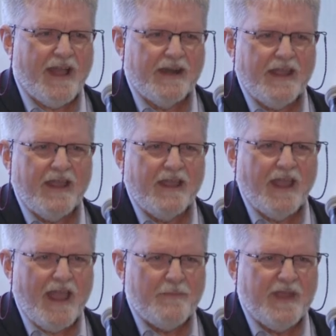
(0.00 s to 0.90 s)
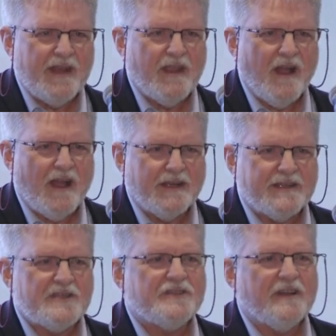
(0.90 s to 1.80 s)
at a, a meeting on
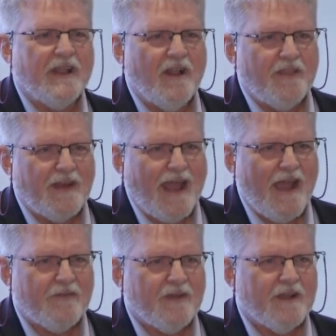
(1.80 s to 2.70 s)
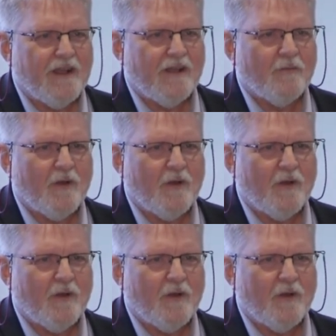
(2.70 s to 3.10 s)
digital health in Africa